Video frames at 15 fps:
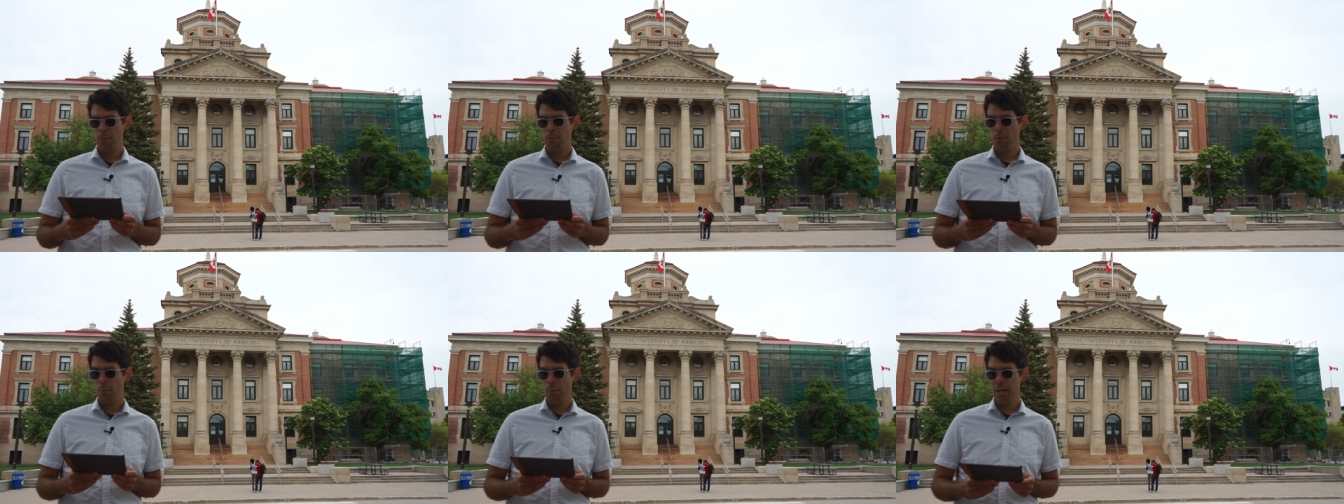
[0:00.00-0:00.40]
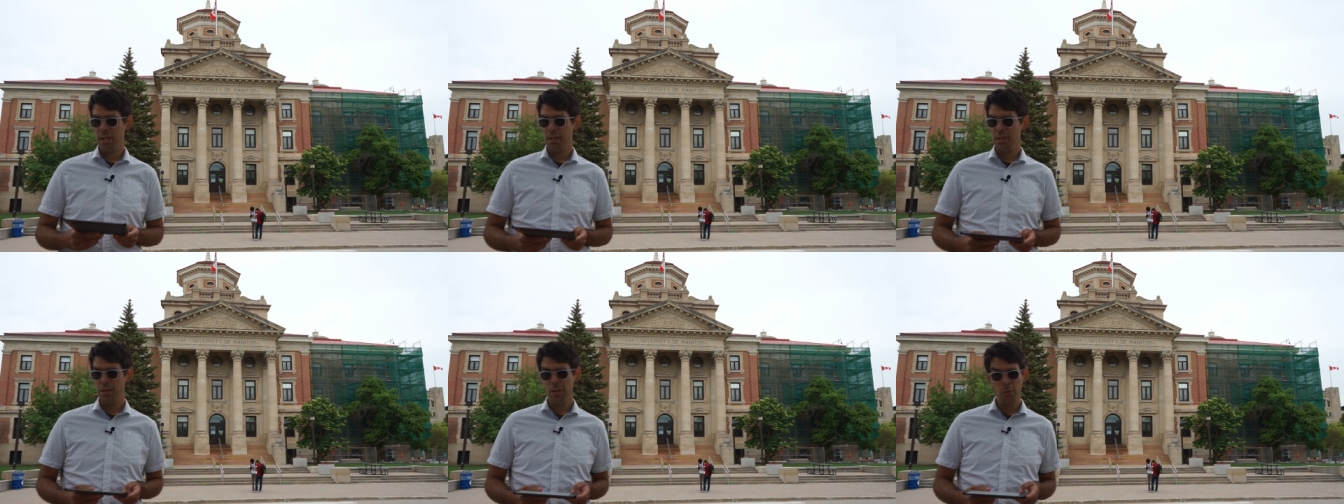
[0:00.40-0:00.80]
what we
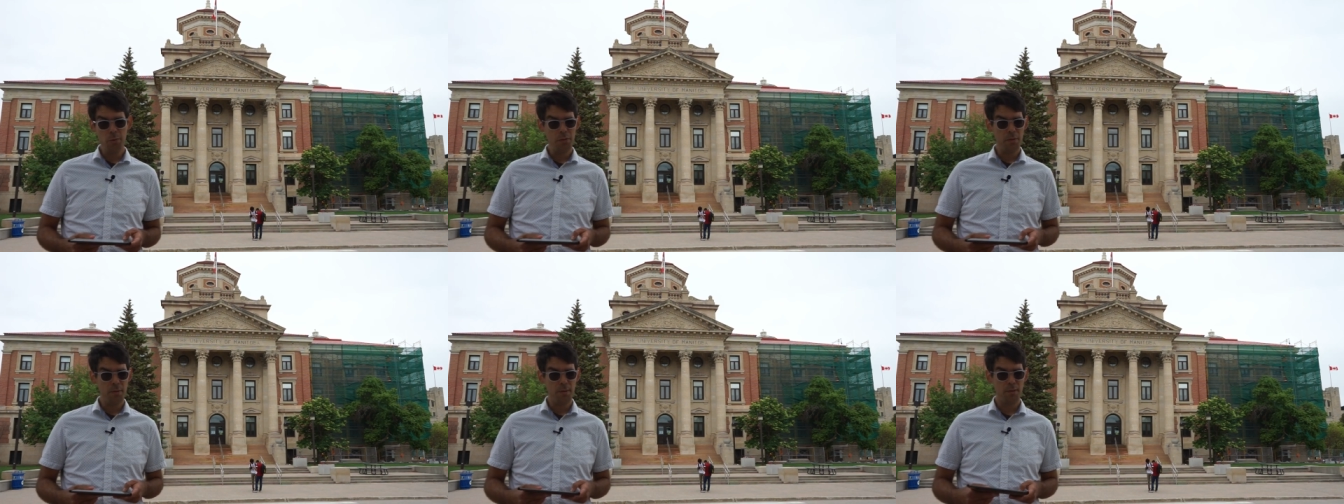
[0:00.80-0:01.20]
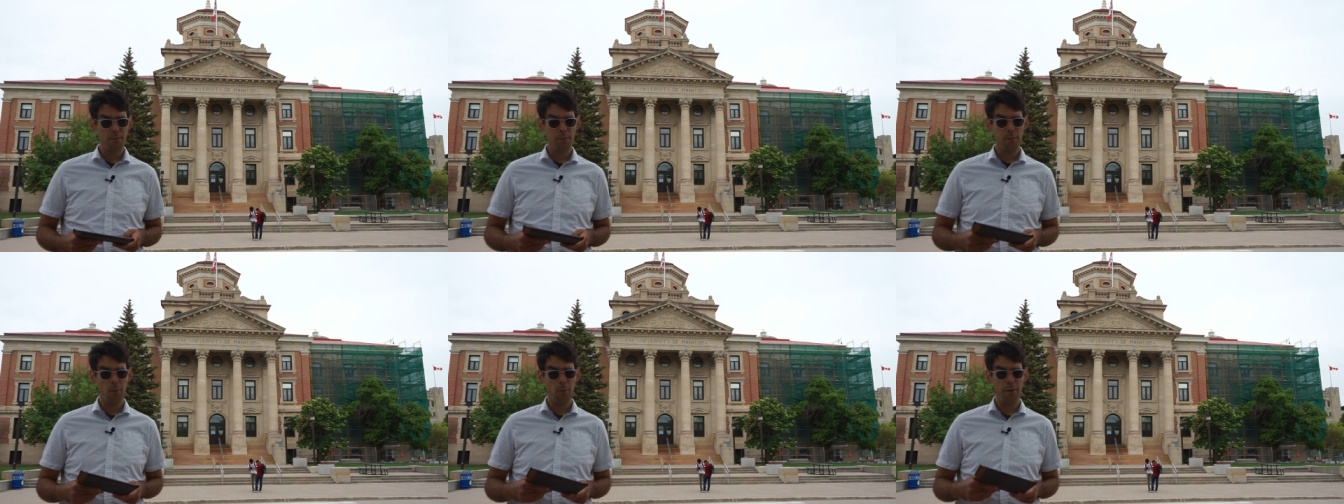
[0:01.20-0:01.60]
can use this
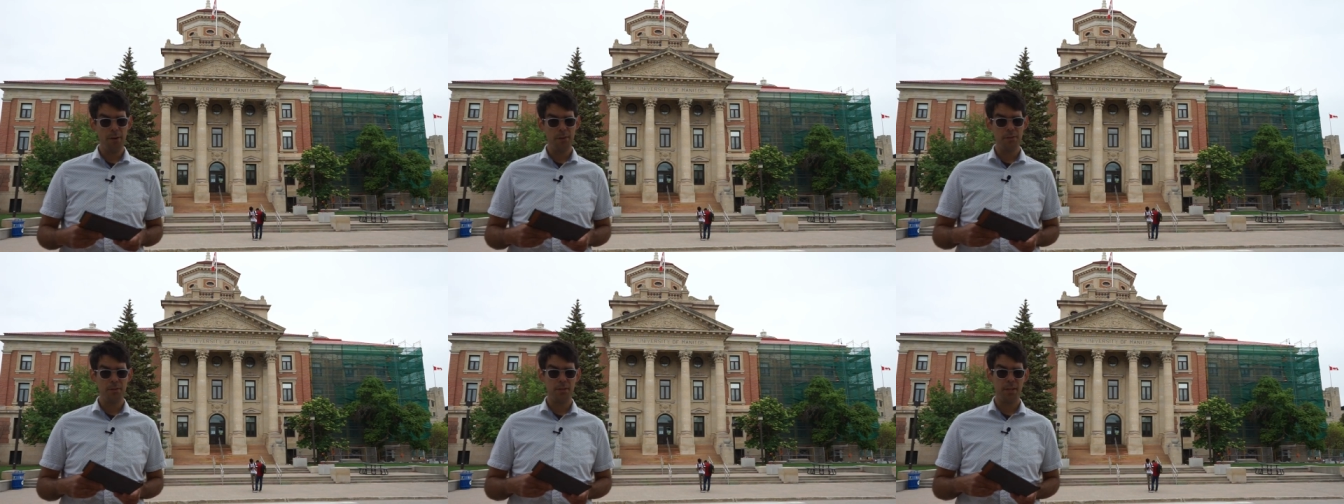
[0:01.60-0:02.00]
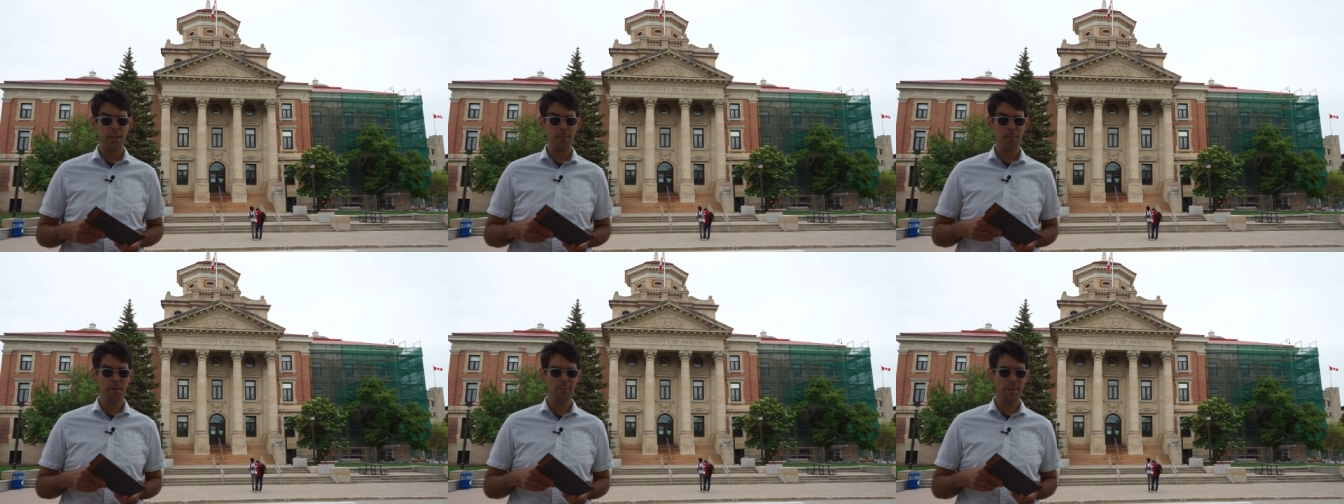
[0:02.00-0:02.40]
for is to
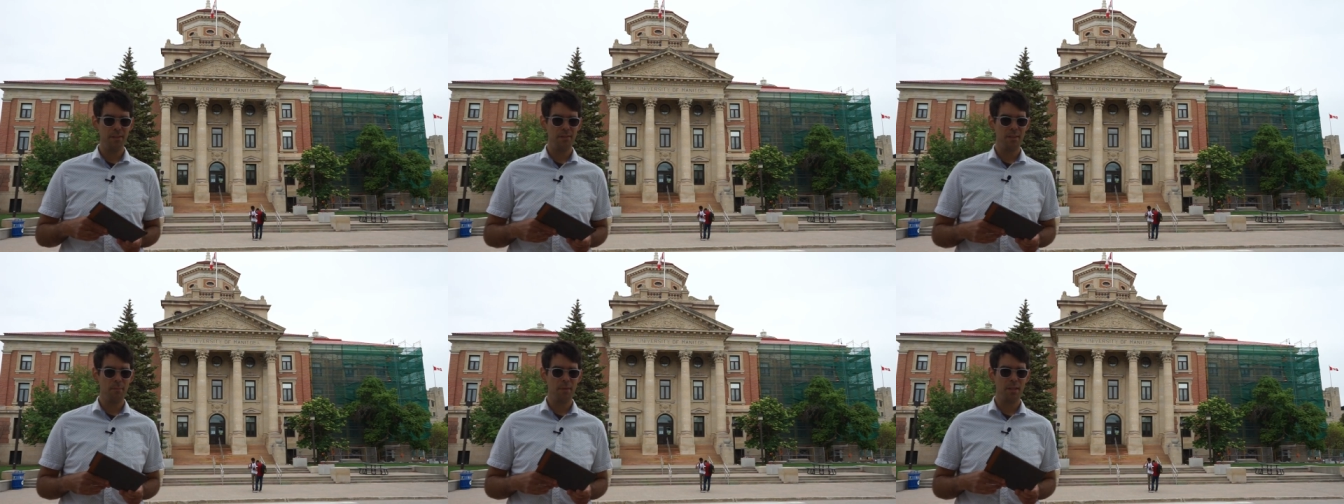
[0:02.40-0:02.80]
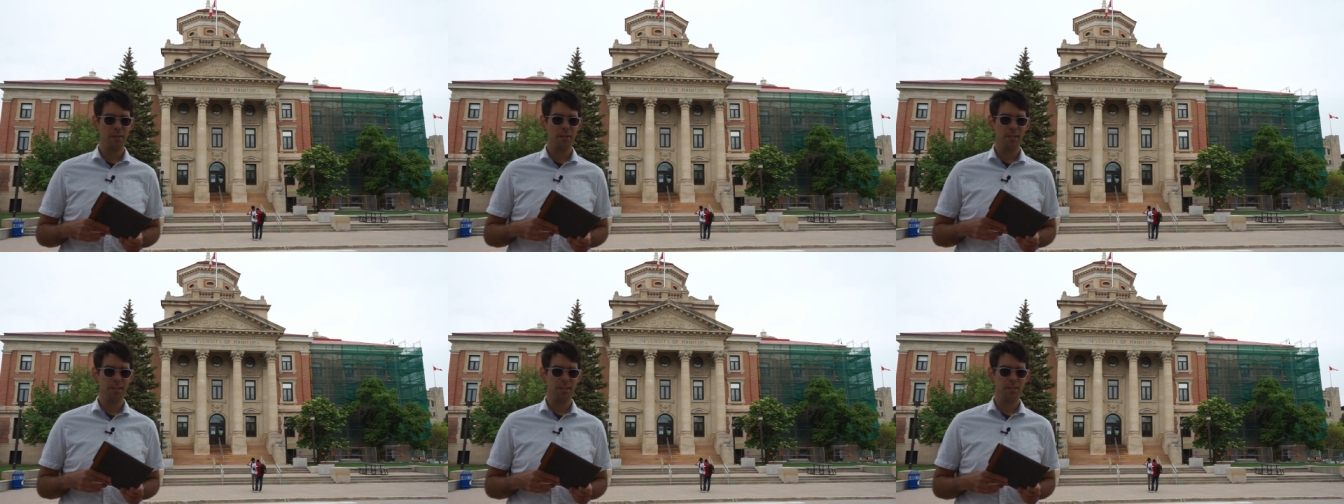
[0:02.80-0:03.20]
implement something
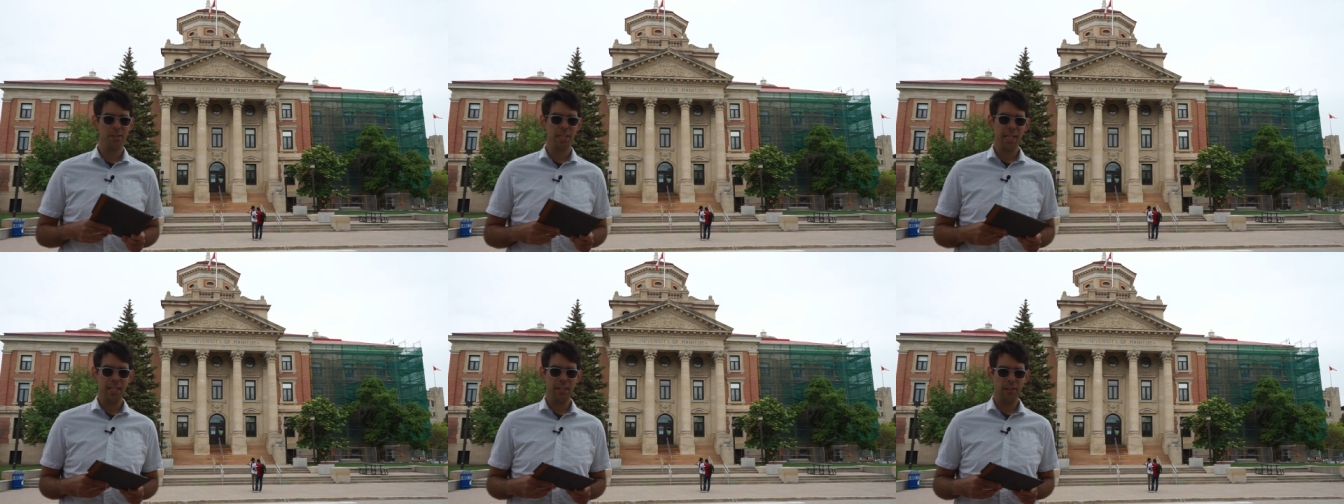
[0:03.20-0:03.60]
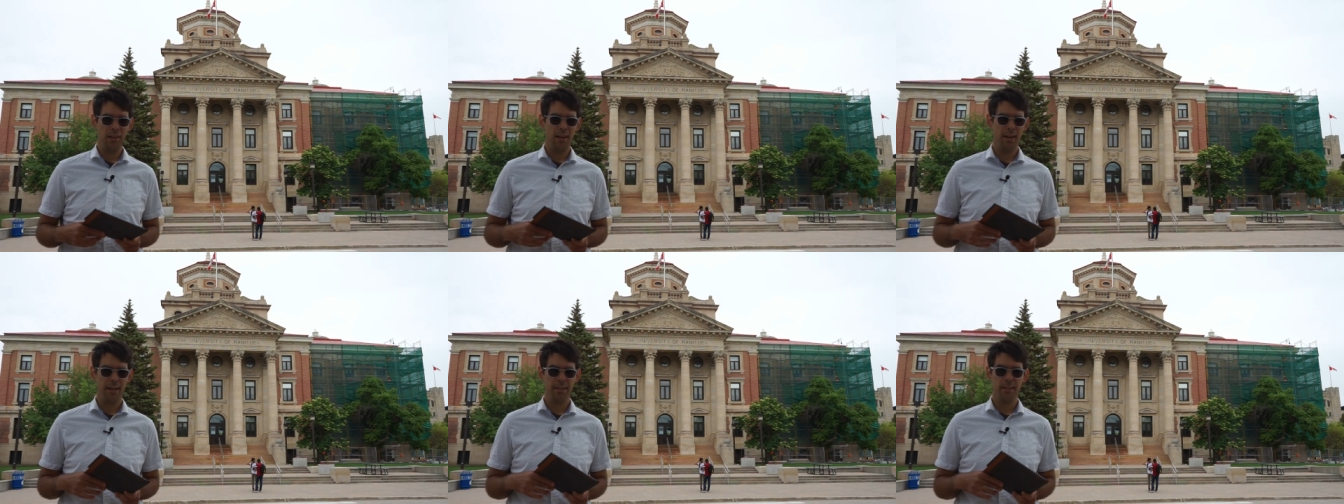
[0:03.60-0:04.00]
called a ticket
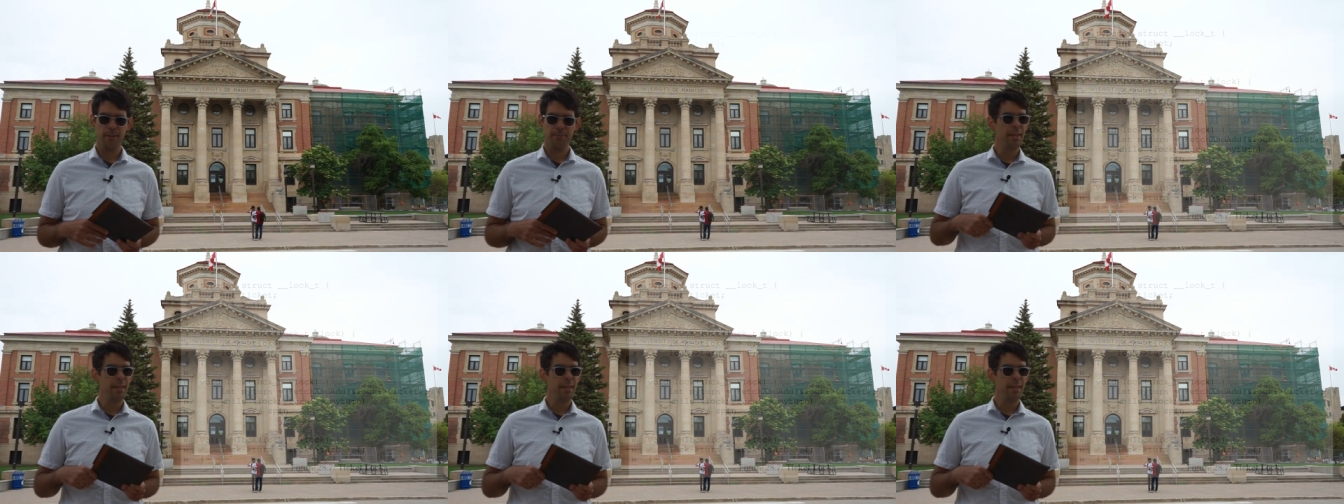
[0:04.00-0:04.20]
lock.